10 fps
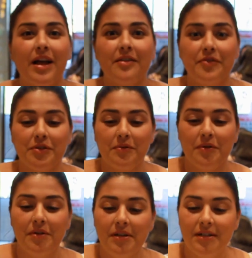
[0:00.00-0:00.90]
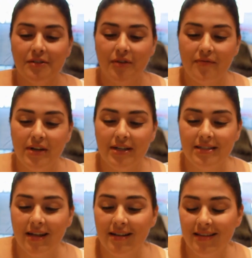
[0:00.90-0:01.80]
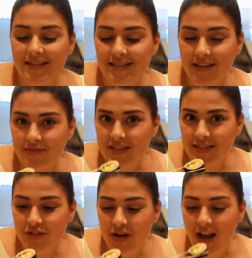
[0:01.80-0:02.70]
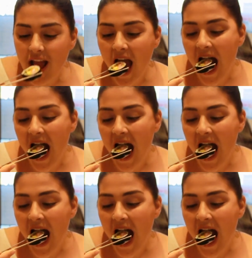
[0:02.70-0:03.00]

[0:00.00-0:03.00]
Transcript: California roll. So I'm very excited. Let's give this a try.